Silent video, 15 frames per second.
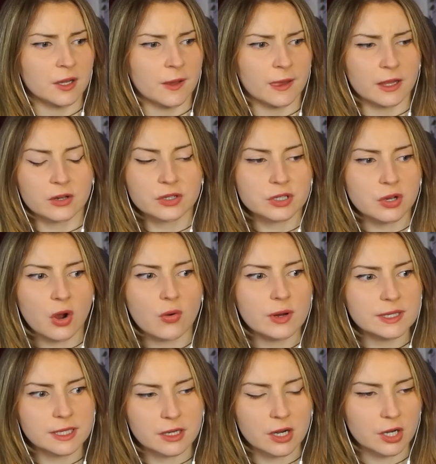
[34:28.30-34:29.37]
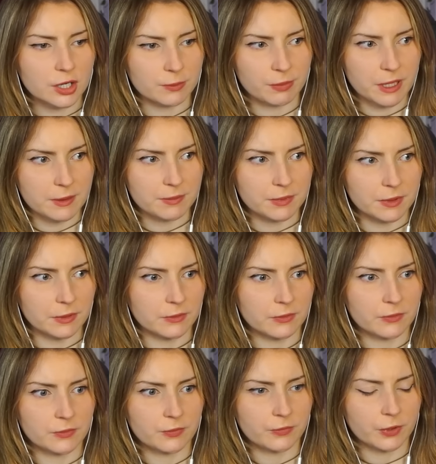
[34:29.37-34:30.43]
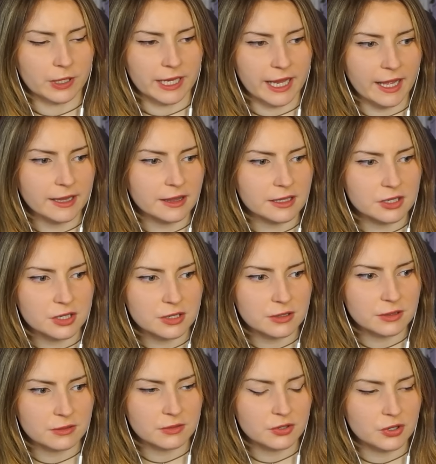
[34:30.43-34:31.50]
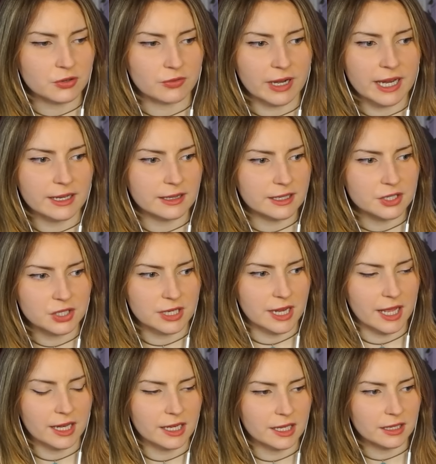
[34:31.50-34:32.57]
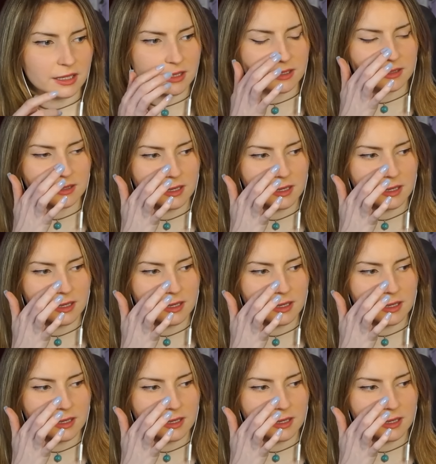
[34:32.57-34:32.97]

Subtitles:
you're just always gonna hurt people. Forget this charade, these shenanigans.